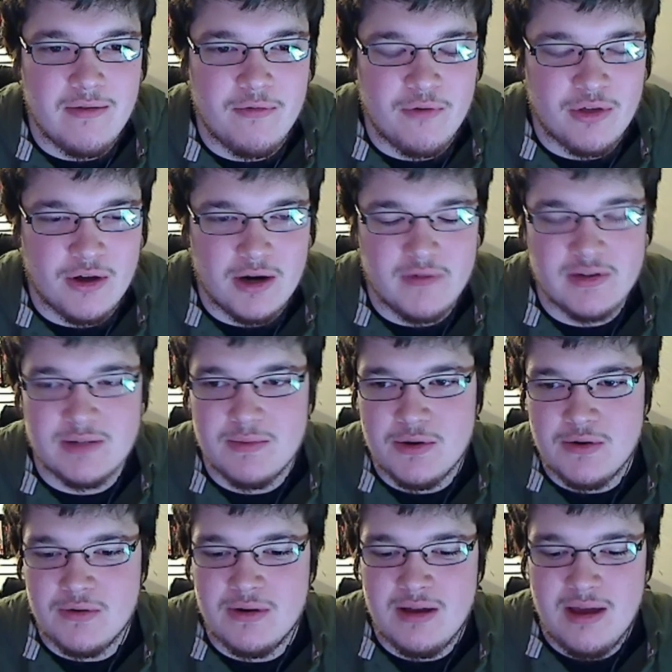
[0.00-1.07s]
with Harvest
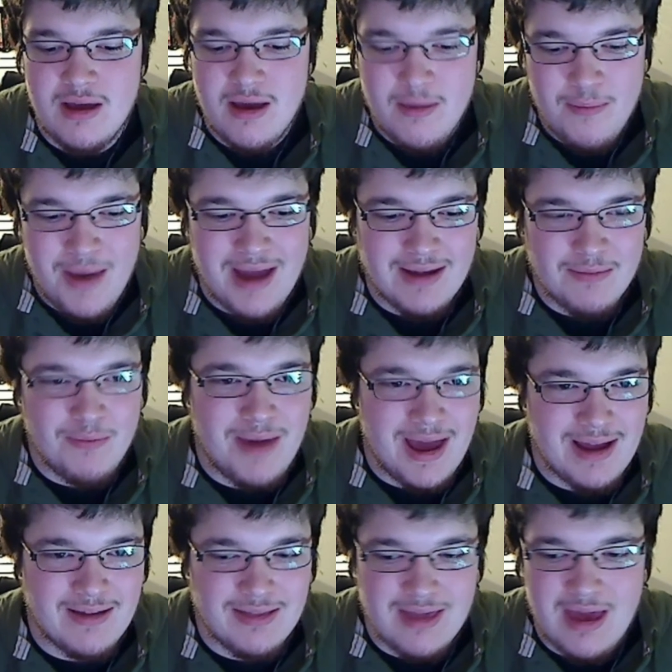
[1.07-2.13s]
Moon, back
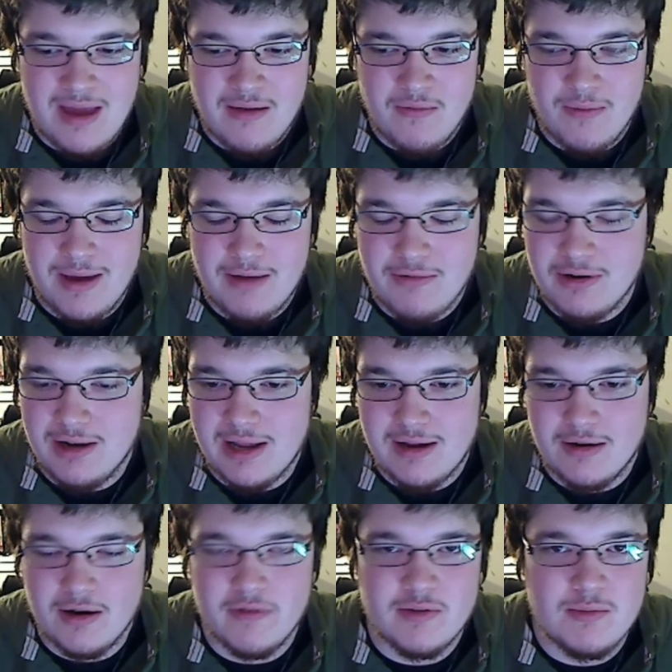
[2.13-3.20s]
when
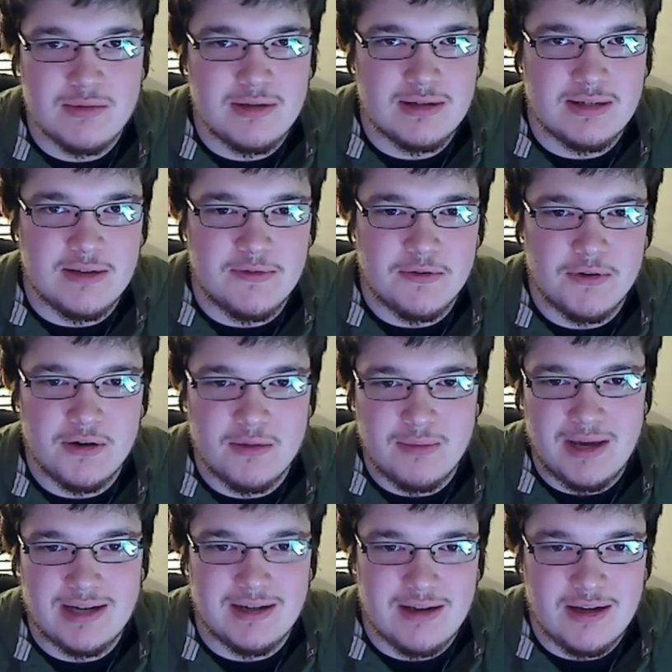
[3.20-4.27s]
like Harvest Moon 64 and
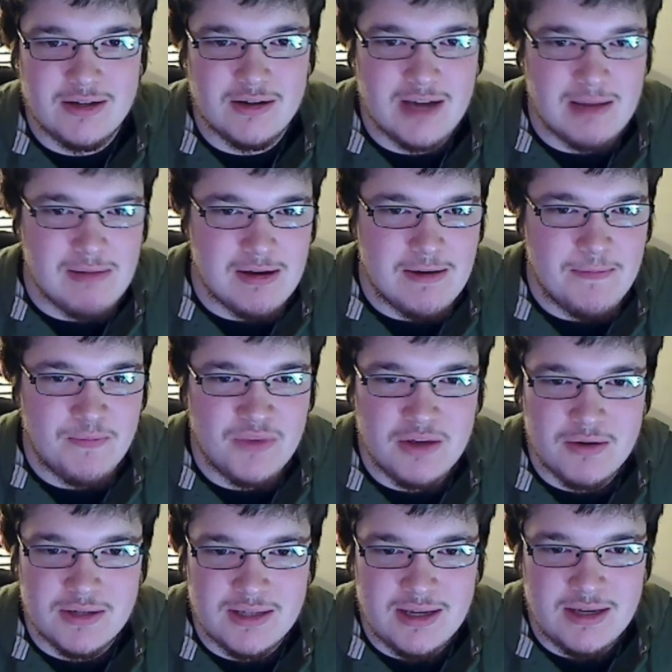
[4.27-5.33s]
Back to Nature came out,
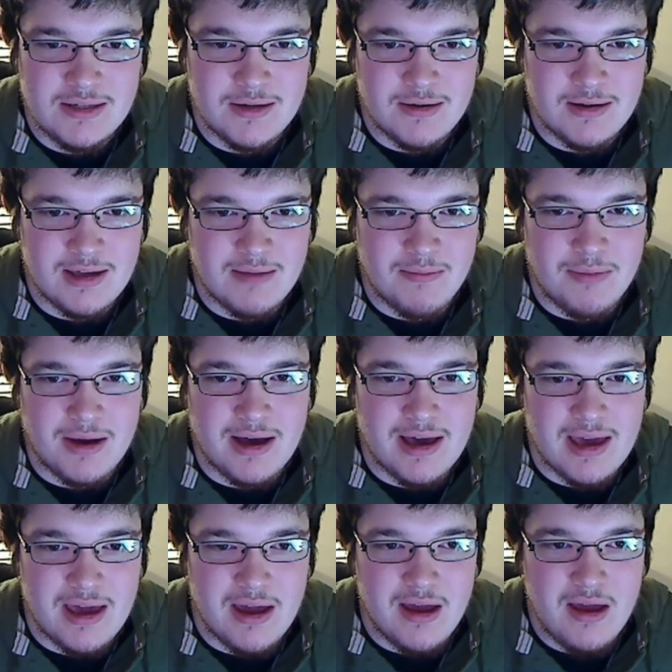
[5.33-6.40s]
it was easier to get
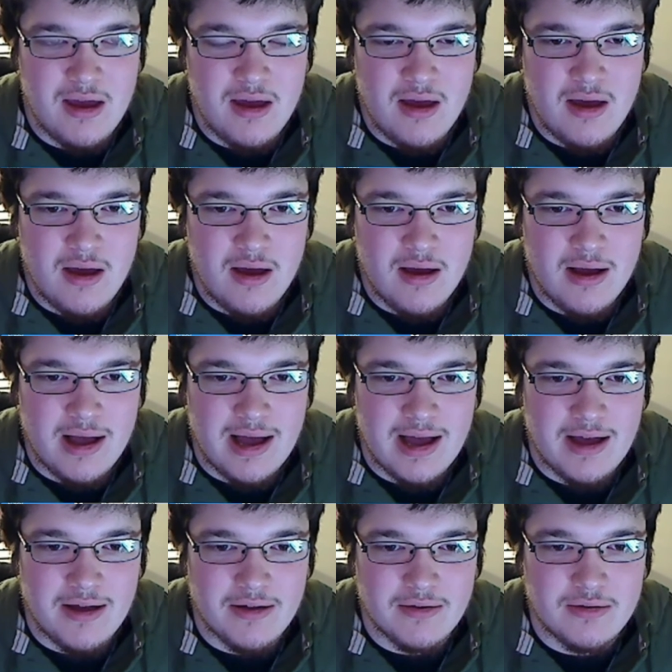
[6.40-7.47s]
by,
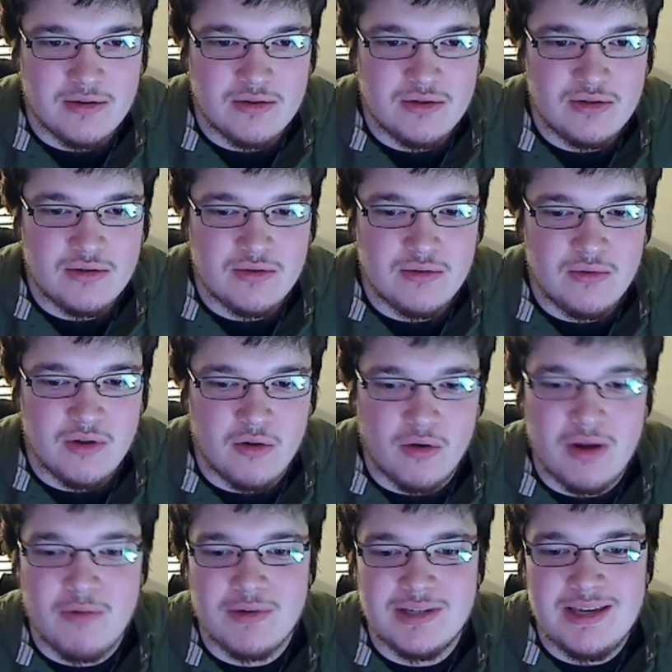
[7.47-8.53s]

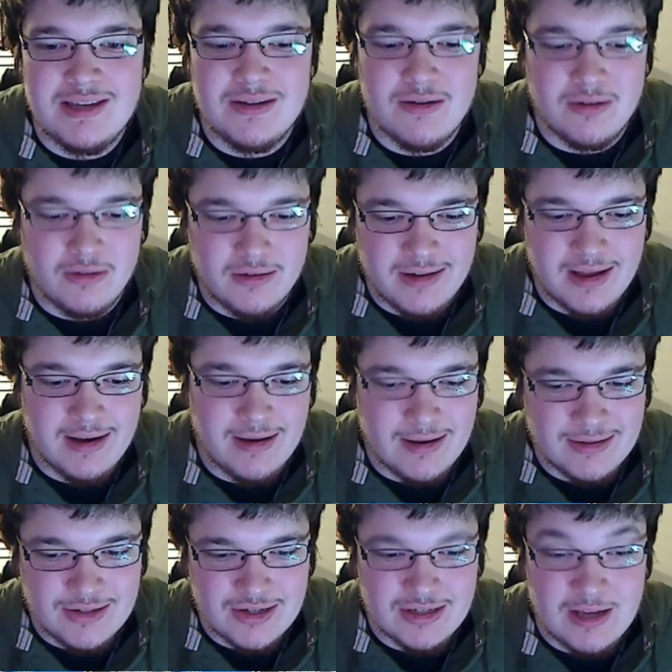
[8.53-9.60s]
or it was easier to look at it
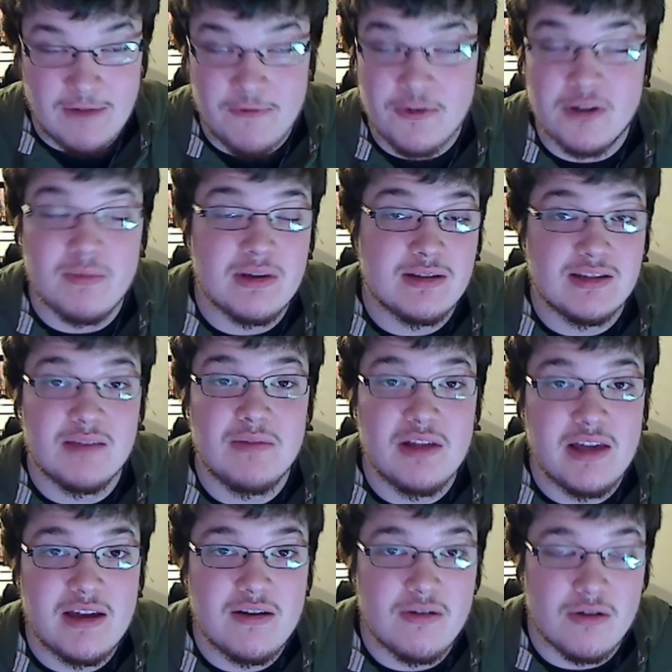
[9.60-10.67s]
as just a farming
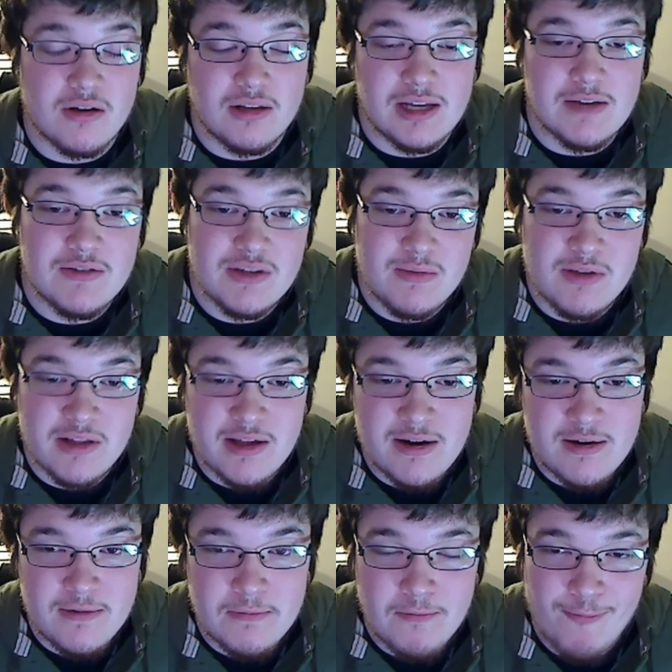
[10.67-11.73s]
simulator or a life
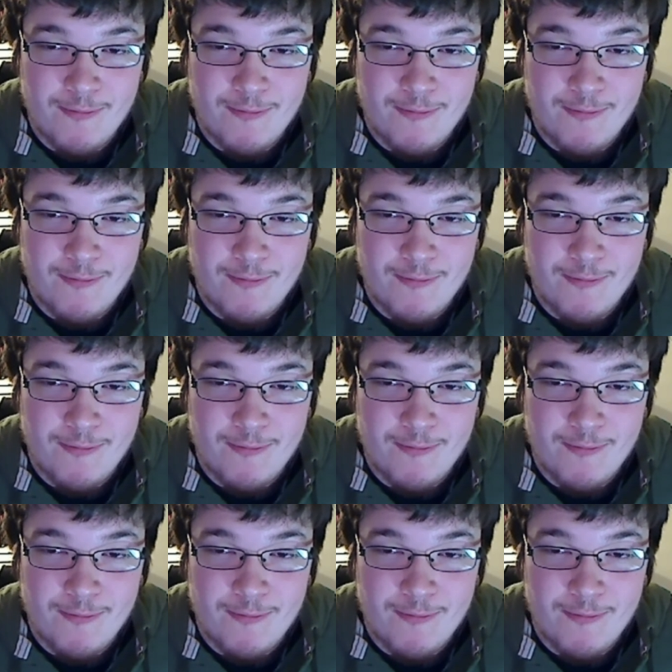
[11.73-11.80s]
simulator.